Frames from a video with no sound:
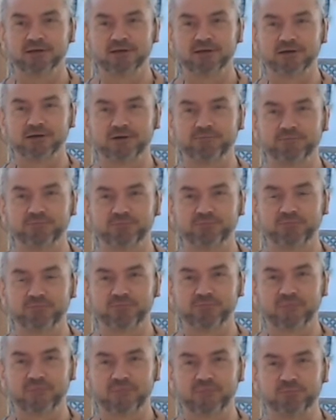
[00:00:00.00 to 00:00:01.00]

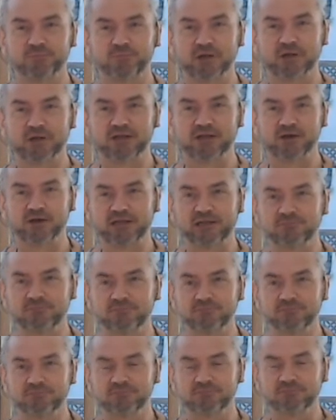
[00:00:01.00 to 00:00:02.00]
led by
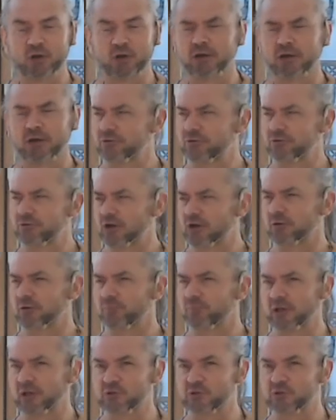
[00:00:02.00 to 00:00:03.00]
Darlene.
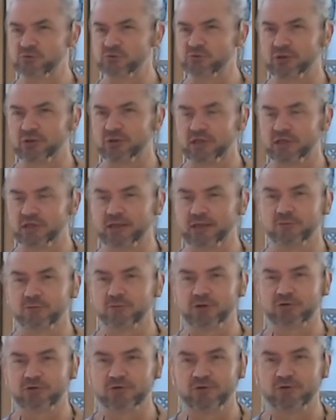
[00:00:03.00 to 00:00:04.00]
Darlene Vink was one of
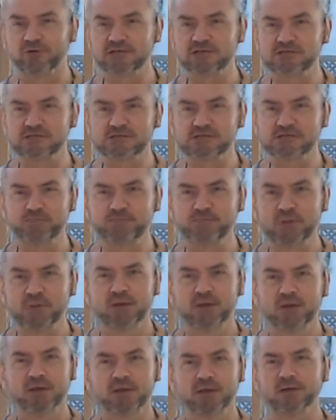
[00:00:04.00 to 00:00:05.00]
the directors,
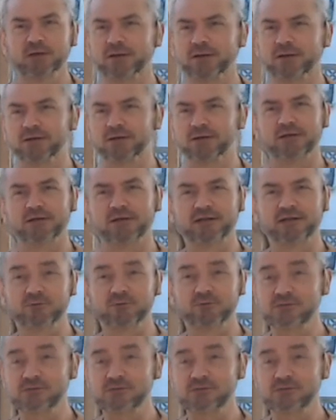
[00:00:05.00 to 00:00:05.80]
it